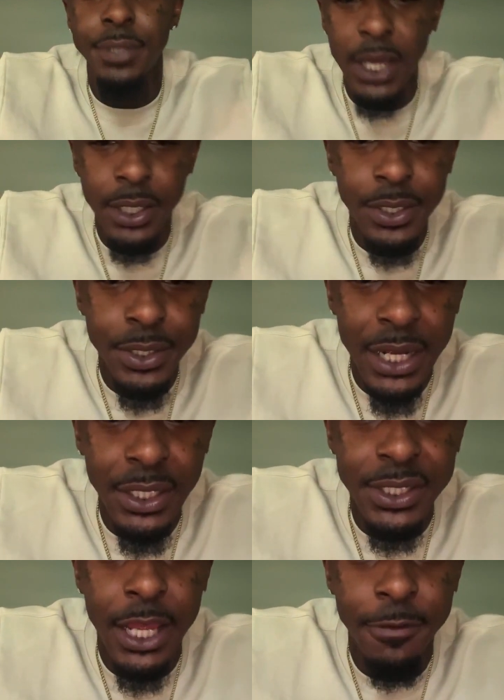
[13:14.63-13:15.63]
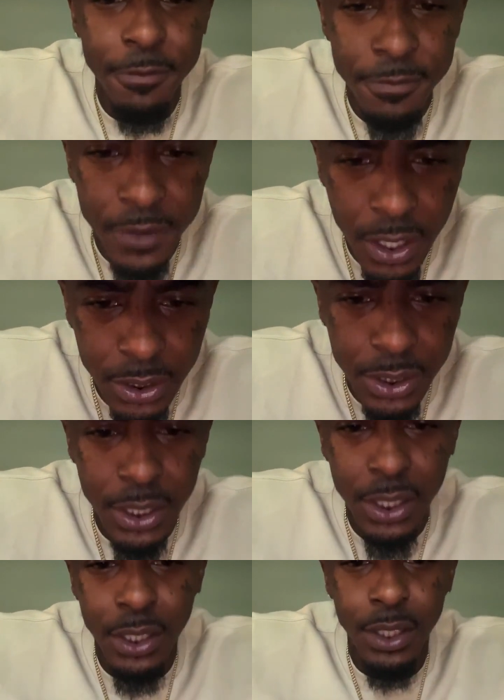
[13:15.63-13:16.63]
Yes, that is a
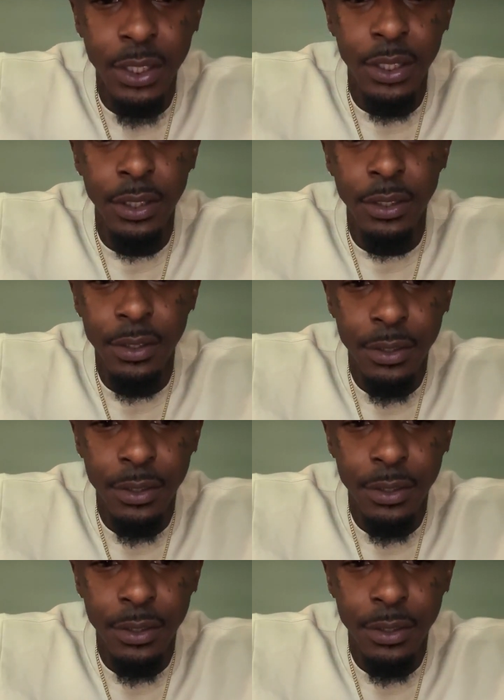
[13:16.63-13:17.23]
felony.